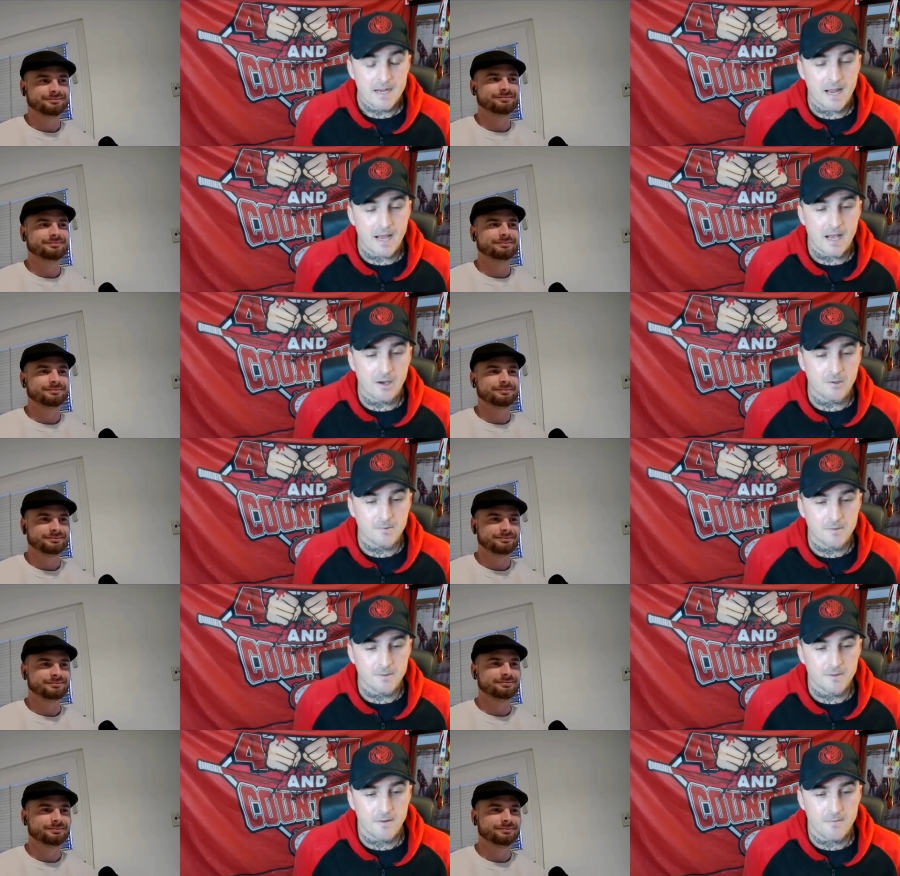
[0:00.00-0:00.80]

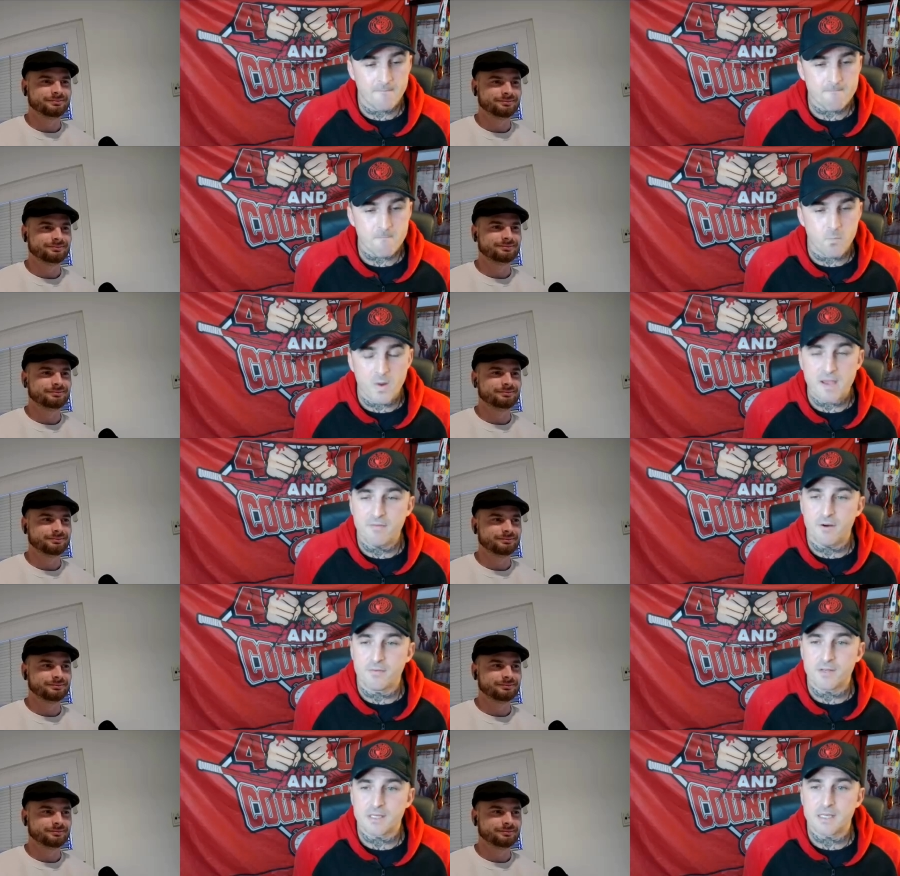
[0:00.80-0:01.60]
Speaker 1: Now
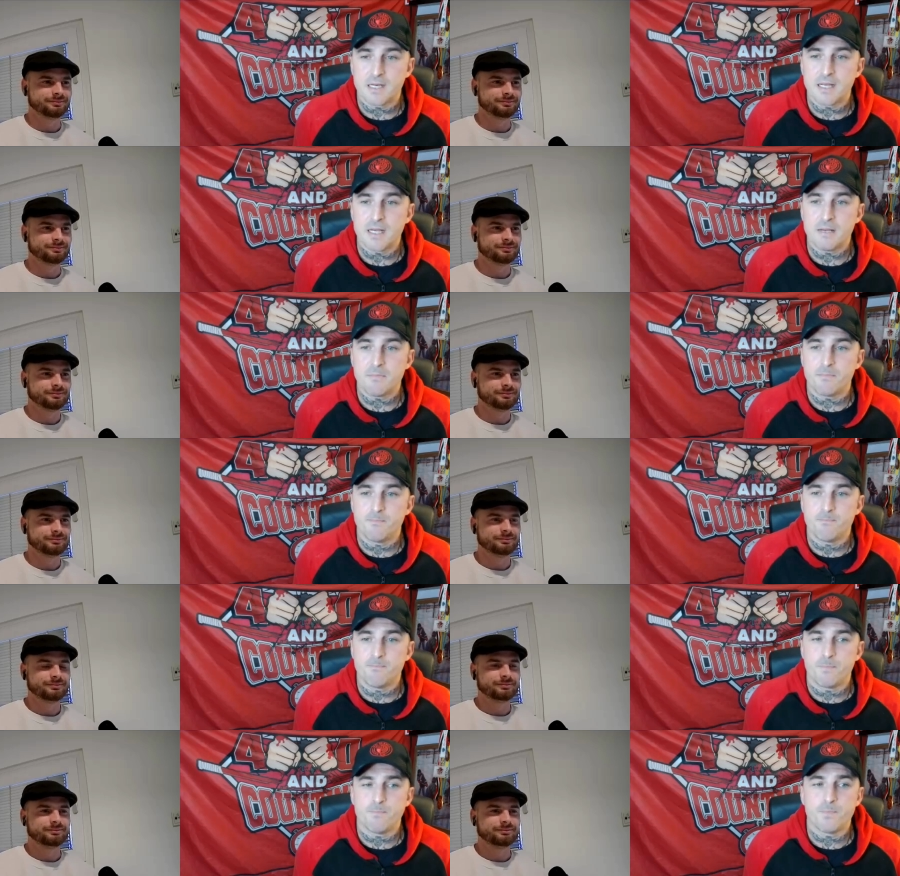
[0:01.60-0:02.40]
we've obviously
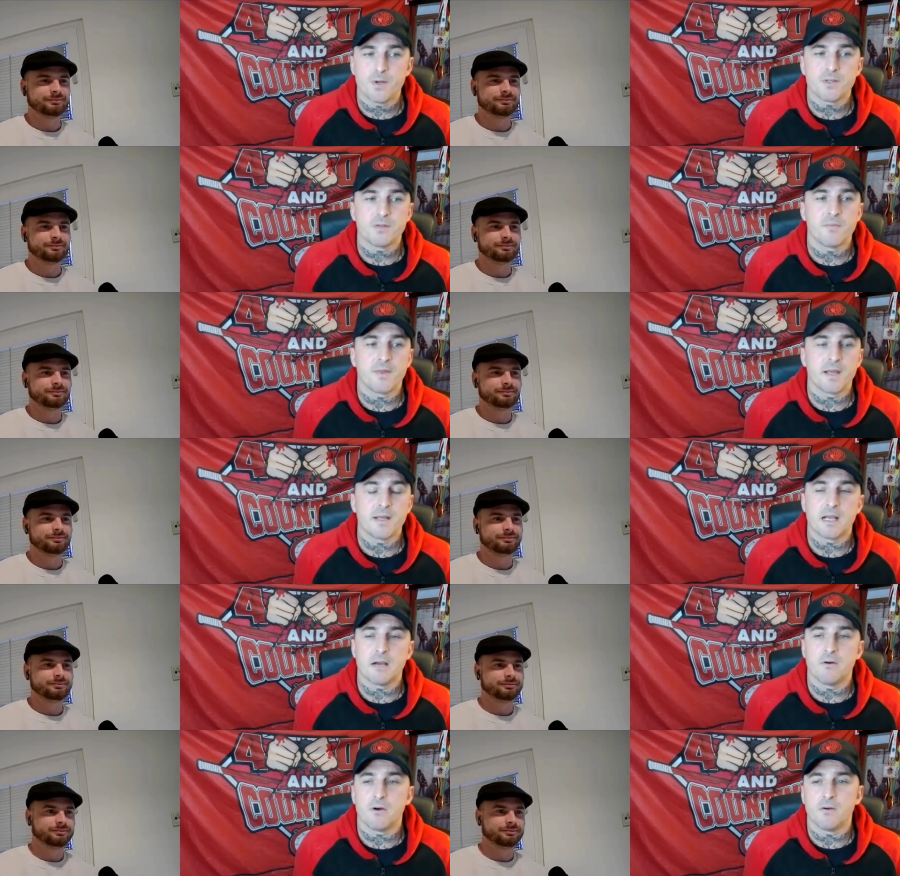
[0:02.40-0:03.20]
put some
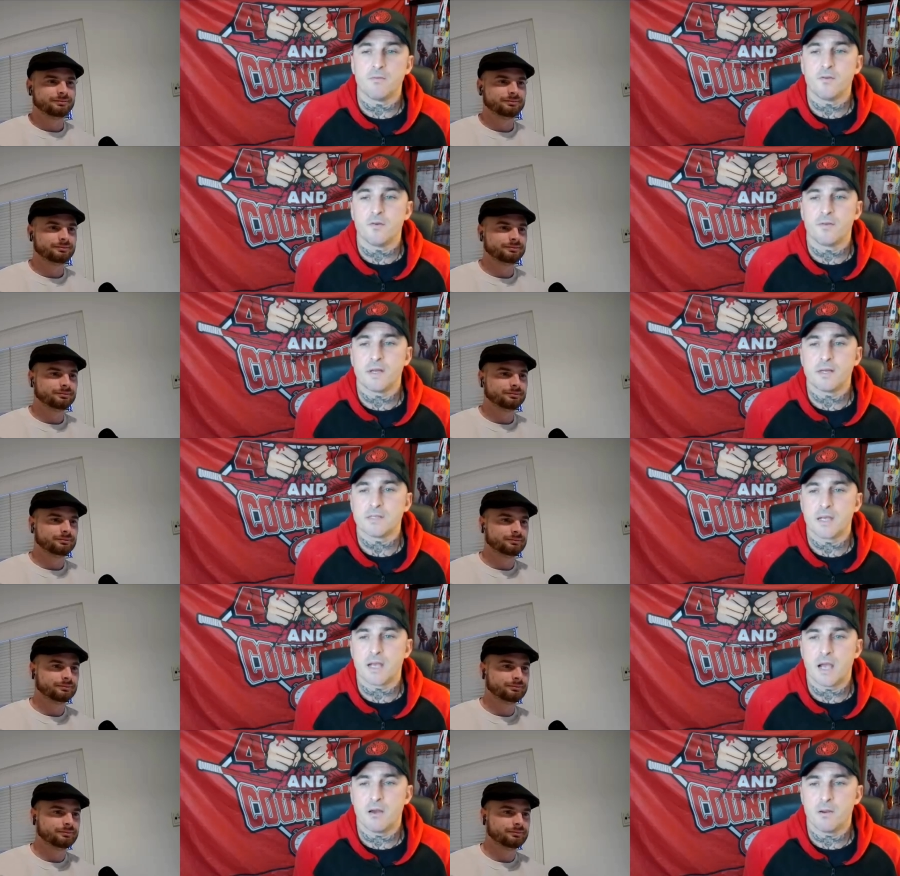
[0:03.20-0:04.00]
things out on
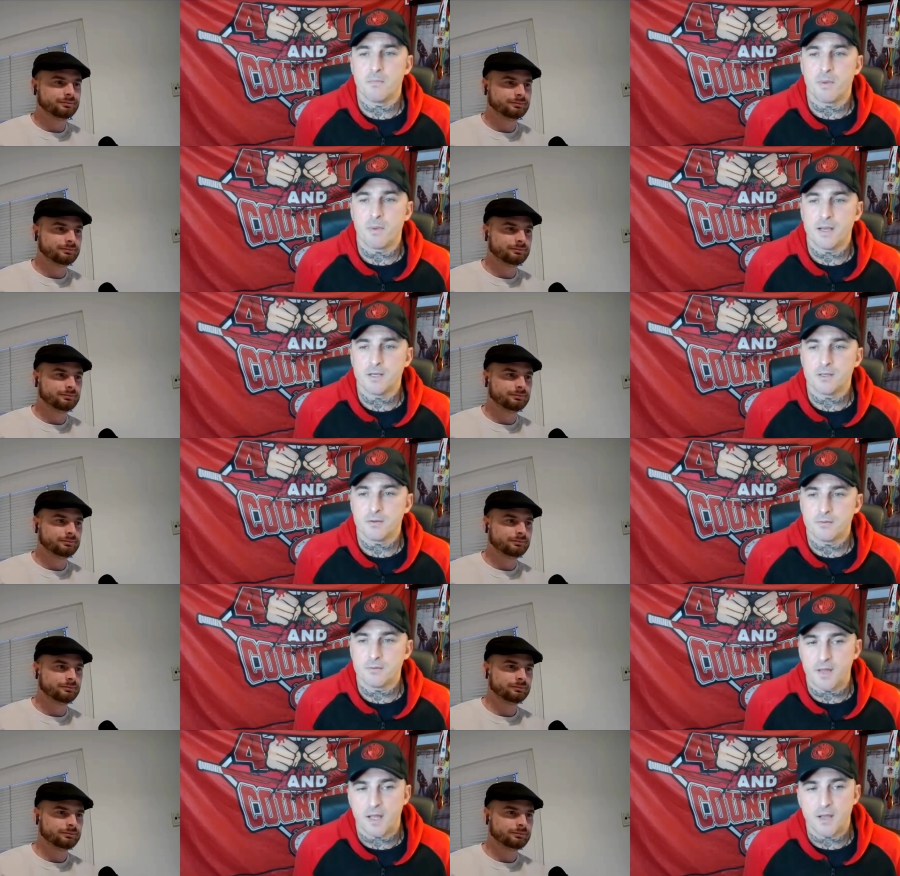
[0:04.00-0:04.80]
4000 counting
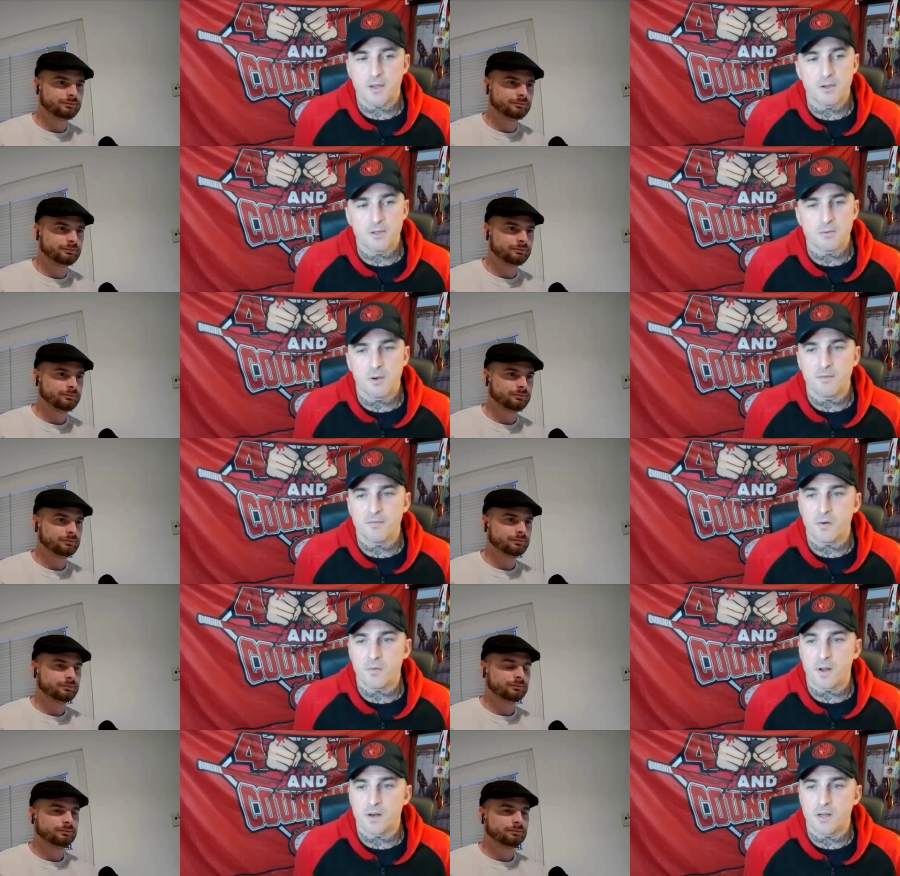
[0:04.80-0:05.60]
page thank you to
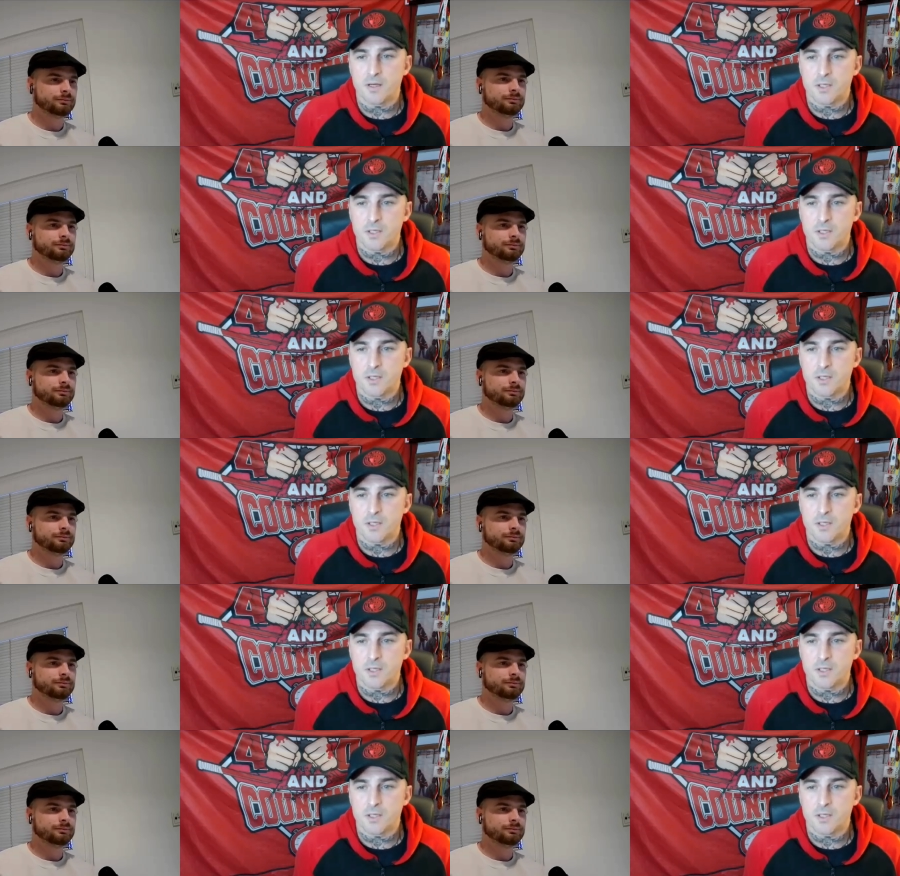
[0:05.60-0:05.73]
everyone